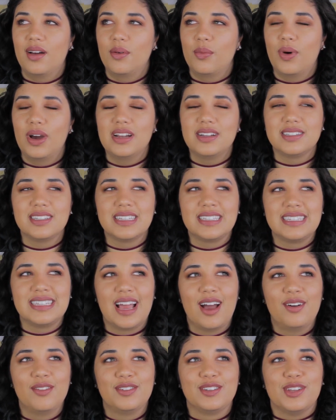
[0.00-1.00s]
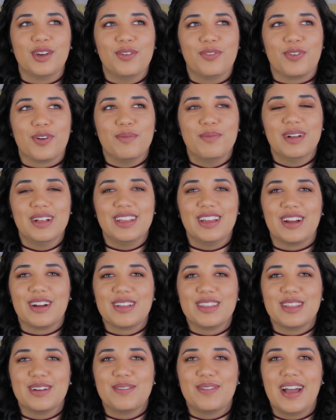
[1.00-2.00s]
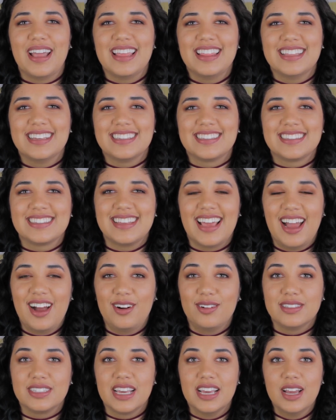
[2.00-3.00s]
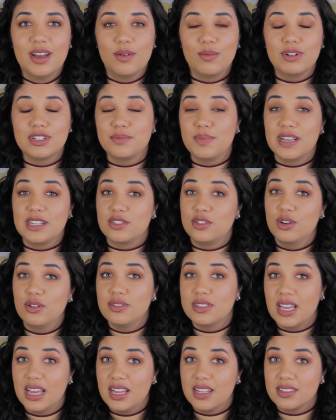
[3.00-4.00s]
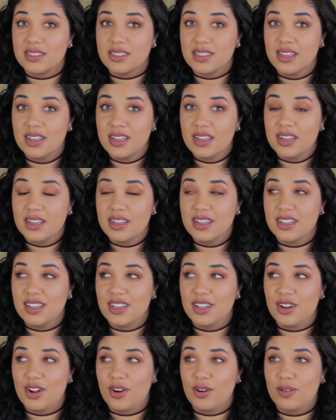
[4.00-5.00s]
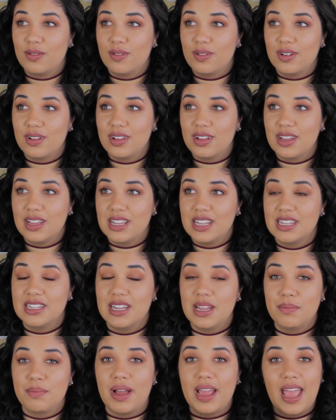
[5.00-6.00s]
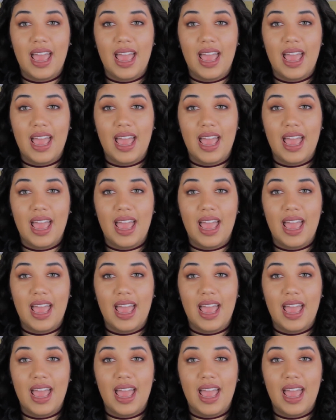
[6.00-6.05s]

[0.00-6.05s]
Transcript: Why does this sound so familiar the way this sounds? Which makes no sense. You know, in my